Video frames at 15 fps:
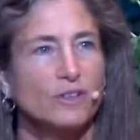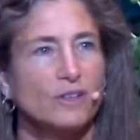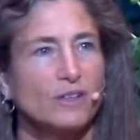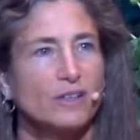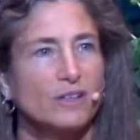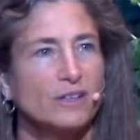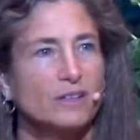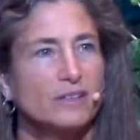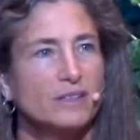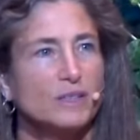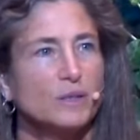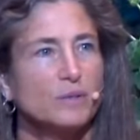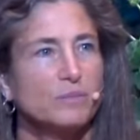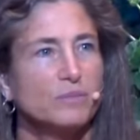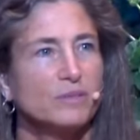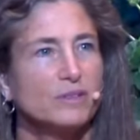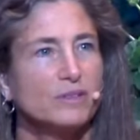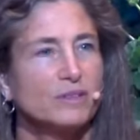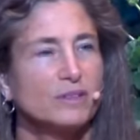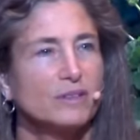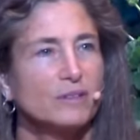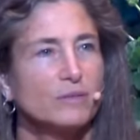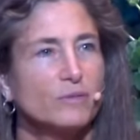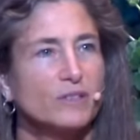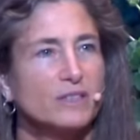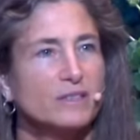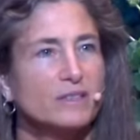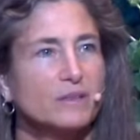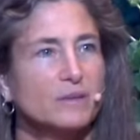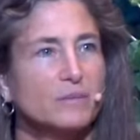or a deep
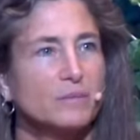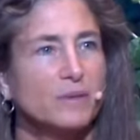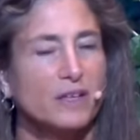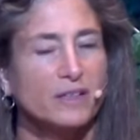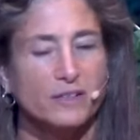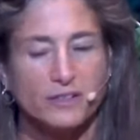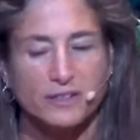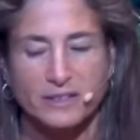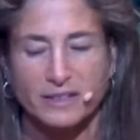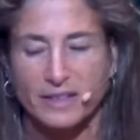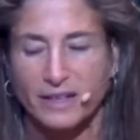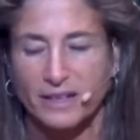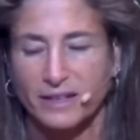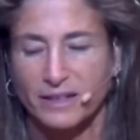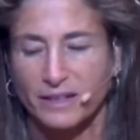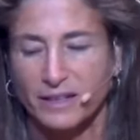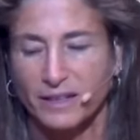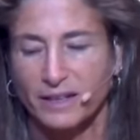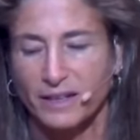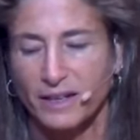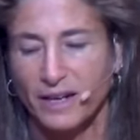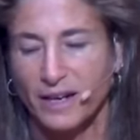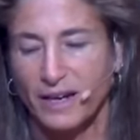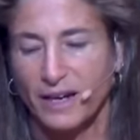wisdom, understanding,